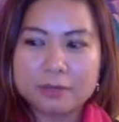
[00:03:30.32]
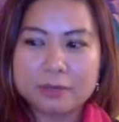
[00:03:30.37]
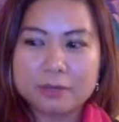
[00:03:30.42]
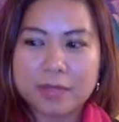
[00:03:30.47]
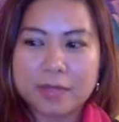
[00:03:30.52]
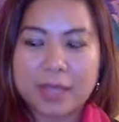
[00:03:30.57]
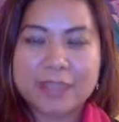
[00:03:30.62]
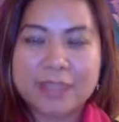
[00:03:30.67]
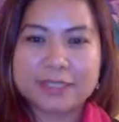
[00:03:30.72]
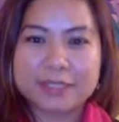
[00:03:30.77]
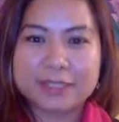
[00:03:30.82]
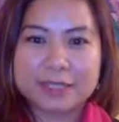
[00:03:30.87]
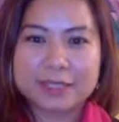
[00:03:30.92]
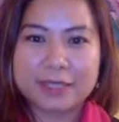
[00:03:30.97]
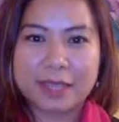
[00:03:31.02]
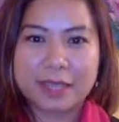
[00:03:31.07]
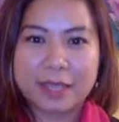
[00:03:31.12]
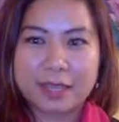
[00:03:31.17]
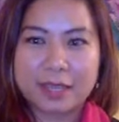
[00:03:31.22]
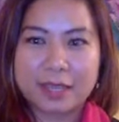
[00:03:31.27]
I
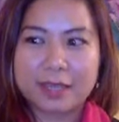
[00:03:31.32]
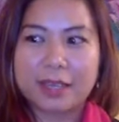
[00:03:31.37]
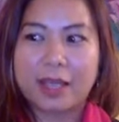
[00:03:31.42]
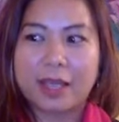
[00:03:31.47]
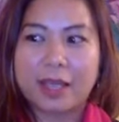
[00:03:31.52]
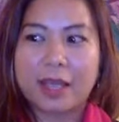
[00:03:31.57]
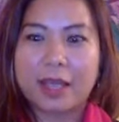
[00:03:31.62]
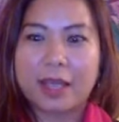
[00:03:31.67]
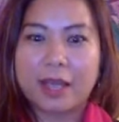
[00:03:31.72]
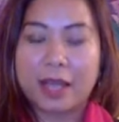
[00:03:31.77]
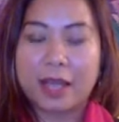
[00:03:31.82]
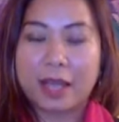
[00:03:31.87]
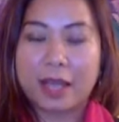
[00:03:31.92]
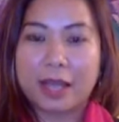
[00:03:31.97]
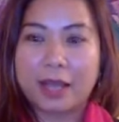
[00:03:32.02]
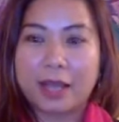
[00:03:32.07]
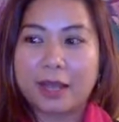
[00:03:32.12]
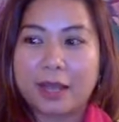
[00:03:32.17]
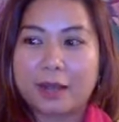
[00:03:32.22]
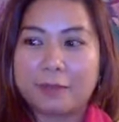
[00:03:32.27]
see
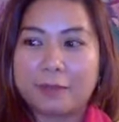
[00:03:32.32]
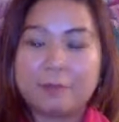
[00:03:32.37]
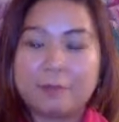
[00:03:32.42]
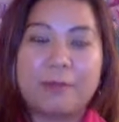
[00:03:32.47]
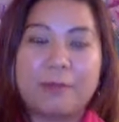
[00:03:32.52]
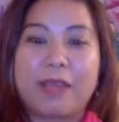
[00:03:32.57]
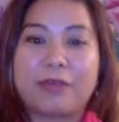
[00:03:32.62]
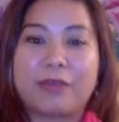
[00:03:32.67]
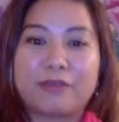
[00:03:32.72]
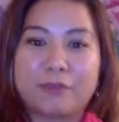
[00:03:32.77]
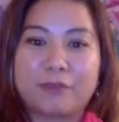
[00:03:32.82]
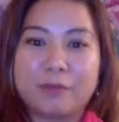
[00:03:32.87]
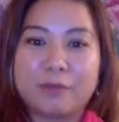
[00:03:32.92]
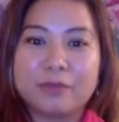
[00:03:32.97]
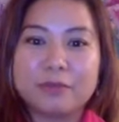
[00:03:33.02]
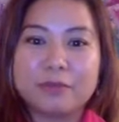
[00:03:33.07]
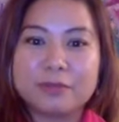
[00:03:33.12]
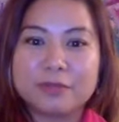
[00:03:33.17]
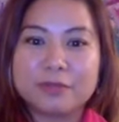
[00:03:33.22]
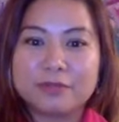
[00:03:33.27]
a
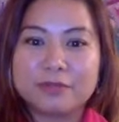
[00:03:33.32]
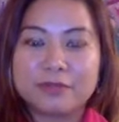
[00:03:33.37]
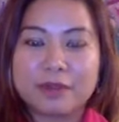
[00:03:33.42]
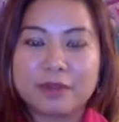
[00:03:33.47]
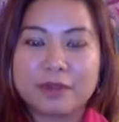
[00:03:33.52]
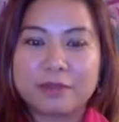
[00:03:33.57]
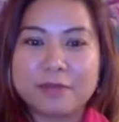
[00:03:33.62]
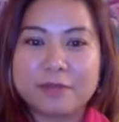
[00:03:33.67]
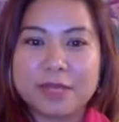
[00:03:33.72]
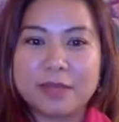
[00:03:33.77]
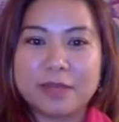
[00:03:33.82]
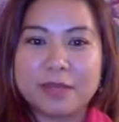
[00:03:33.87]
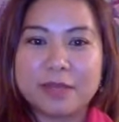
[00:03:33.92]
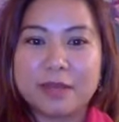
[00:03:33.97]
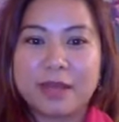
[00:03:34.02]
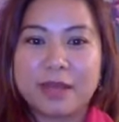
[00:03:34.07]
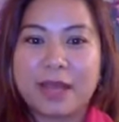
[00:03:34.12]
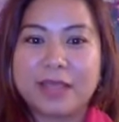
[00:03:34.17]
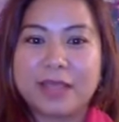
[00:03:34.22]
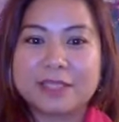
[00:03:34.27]
microphone in front of me.
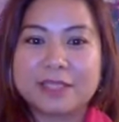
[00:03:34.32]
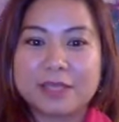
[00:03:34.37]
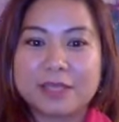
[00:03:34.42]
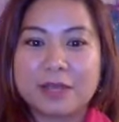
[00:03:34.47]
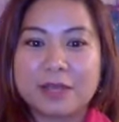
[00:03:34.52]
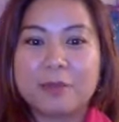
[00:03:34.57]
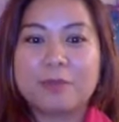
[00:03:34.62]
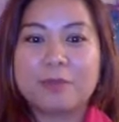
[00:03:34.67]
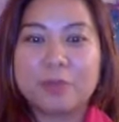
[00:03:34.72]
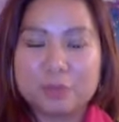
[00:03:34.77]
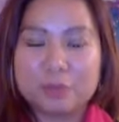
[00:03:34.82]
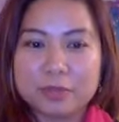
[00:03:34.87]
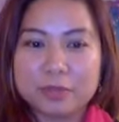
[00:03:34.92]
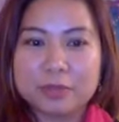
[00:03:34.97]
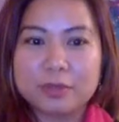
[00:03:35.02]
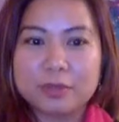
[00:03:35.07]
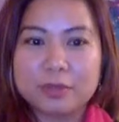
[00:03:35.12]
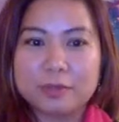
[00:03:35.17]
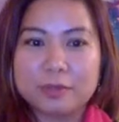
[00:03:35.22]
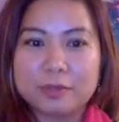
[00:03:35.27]
I see a
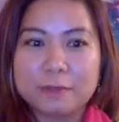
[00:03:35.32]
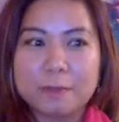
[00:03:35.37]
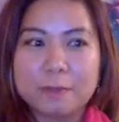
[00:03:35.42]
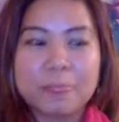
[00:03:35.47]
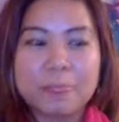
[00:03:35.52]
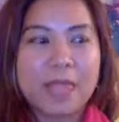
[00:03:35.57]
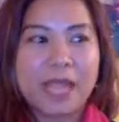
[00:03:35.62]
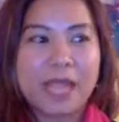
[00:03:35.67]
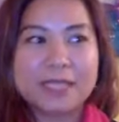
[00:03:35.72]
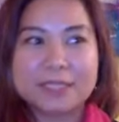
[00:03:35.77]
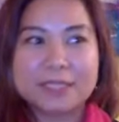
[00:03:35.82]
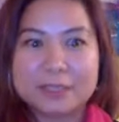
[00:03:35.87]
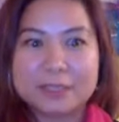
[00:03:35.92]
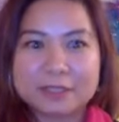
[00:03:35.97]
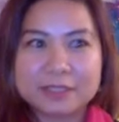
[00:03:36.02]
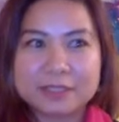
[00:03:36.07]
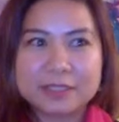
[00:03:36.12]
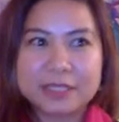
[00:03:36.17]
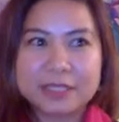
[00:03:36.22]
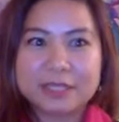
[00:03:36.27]
computer. I
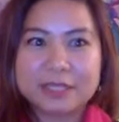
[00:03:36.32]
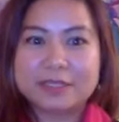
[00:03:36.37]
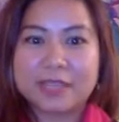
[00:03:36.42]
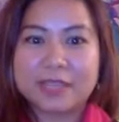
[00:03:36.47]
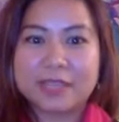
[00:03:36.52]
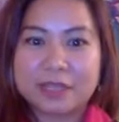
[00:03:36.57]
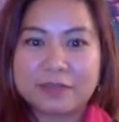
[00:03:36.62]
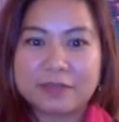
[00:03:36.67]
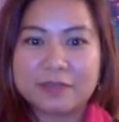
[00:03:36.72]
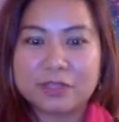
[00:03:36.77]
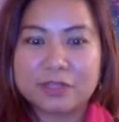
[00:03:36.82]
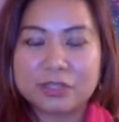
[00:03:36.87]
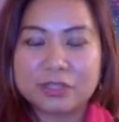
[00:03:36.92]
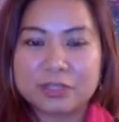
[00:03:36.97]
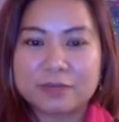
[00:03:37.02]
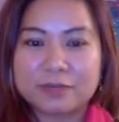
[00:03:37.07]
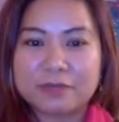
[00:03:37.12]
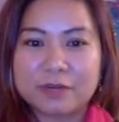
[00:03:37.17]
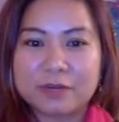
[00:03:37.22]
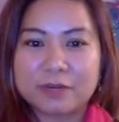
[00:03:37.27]
see television
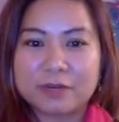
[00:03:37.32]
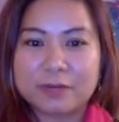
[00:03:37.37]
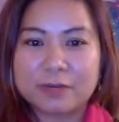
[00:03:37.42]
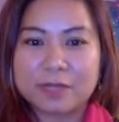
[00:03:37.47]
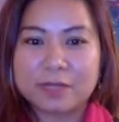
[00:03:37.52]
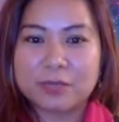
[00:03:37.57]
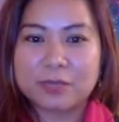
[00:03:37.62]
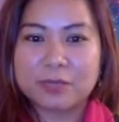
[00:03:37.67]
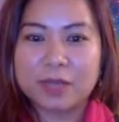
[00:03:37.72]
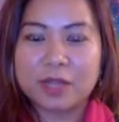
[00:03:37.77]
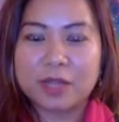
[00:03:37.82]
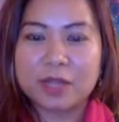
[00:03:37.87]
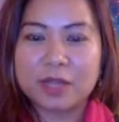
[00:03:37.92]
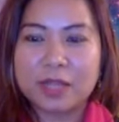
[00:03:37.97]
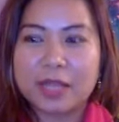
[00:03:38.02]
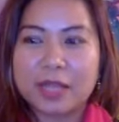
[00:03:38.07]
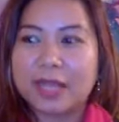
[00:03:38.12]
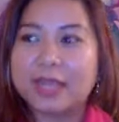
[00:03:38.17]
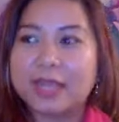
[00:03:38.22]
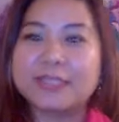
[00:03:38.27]
in front of me as well.
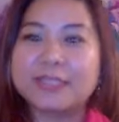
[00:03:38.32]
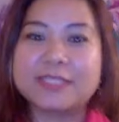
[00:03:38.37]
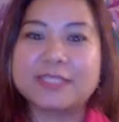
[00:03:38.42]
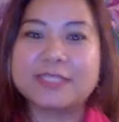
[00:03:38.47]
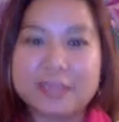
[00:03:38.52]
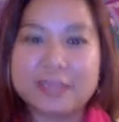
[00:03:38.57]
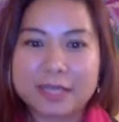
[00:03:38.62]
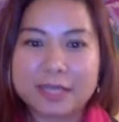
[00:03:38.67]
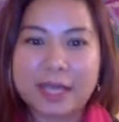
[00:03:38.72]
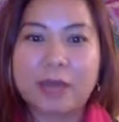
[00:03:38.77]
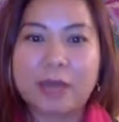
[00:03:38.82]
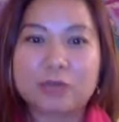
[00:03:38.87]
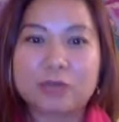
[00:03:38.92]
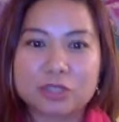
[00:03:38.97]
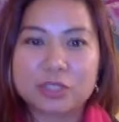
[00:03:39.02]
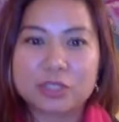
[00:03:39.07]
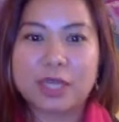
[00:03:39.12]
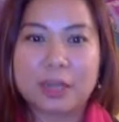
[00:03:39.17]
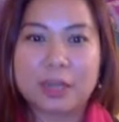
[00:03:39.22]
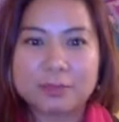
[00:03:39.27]
And I see the
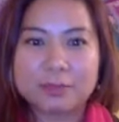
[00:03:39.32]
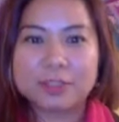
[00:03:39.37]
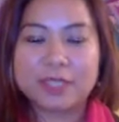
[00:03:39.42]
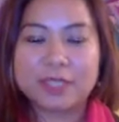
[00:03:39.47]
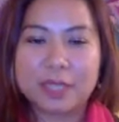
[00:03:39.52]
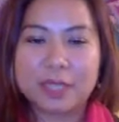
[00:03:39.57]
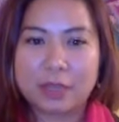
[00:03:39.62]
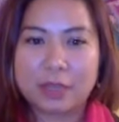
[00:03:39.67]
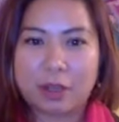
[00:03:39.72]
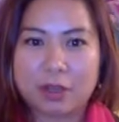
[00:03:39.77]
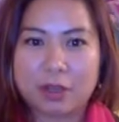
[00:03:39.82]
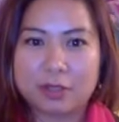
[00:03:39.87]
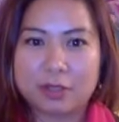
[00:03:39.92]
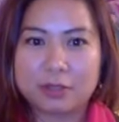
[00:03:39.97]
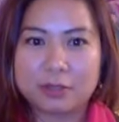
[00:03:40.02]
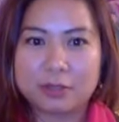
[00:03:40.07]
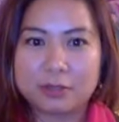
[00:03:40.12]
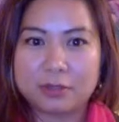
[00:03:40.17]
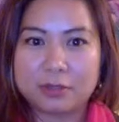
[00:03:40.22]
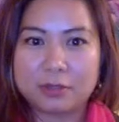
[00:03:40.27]
couch that I'm sitting
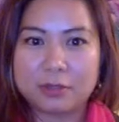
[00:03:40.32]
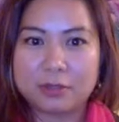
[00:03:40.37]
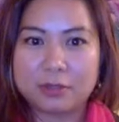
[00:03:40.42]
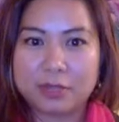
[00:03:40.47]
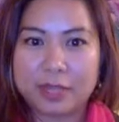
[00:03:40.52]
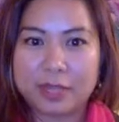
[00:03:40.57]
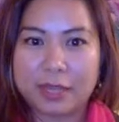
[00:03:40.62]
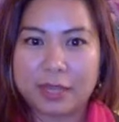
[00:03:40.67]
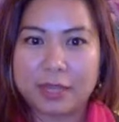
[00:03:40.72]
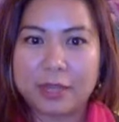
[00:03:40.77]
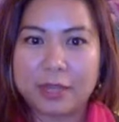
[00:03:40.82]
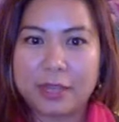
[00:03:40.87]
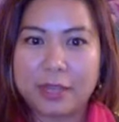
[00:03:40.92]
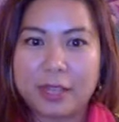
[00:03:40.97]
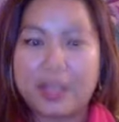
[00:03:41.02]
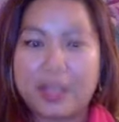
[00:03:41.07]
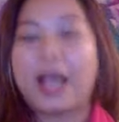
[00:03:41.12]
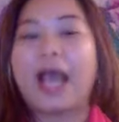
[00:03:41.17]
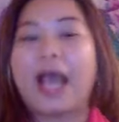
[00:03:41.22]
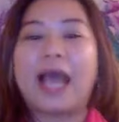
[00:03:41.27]
on. Okay?
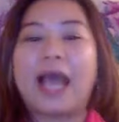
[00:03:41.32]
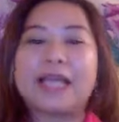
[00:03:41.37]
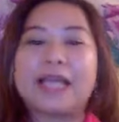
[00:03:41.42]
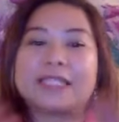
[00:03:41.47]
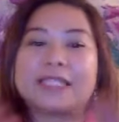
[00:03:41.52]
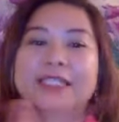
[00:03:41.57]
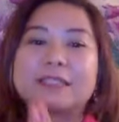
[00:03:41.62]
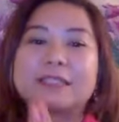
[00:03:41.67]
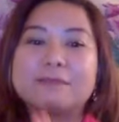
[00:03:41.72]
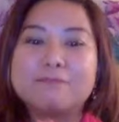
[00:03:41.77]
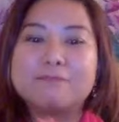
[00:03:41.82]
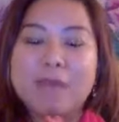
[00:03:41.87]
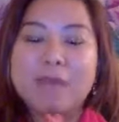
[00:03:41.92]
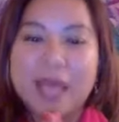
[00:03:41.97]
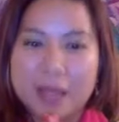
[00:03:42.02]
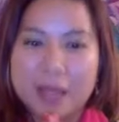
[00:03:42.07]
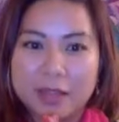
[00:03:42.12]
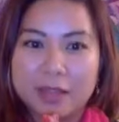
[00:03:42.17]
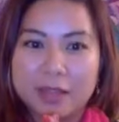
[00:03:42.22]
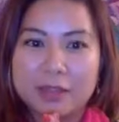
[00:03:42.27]
I
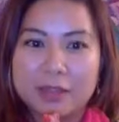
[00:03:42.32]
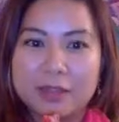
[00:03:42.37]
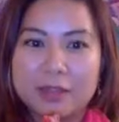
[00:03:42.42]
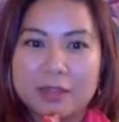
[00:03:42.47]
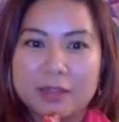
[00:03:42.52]
smell,